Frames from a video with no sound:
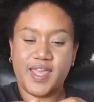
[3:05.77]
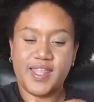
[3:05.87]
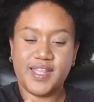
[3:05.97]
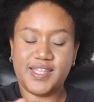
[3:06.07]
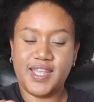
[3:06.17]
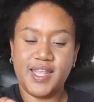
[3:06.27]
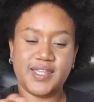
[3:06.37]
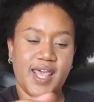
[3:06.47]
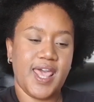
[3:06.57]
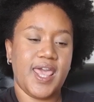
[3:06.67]
This is
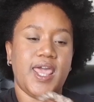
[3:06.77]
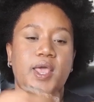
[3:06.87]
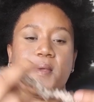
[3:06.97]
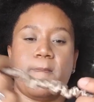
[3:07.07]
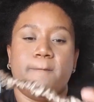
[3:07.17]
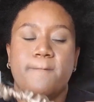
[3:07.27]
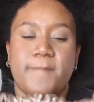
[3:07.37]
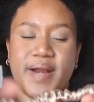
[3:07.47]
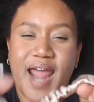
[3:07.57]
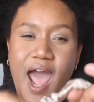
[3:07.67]
a
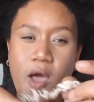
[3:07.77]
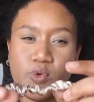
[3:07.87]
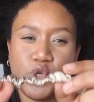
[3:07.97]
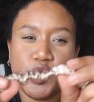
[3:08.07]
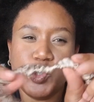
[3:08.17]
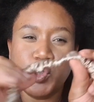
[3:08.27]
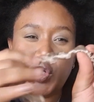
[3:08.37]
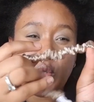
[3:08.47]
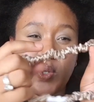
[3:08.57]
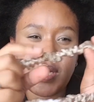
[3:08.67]
brown
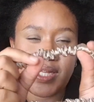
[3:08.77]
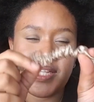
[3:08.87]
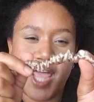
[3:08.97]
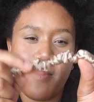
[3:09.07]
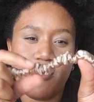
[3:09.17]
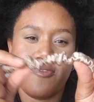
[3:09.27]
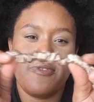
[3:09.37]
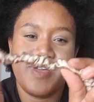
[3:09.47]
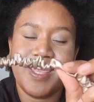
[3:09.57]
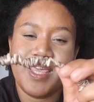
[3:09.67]
nude type
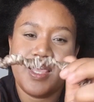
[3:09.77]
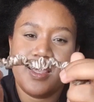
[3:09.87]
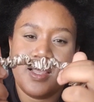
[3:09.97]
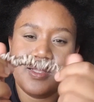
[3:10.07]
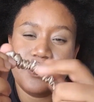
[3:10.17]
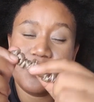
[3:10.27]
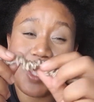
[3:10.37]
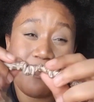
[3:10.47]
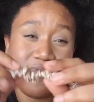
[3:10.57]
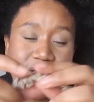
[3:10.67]
of
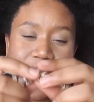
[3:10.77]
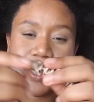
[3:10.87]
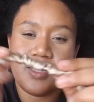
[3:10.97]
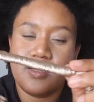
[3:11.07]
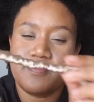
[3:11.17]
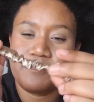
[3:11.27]
color.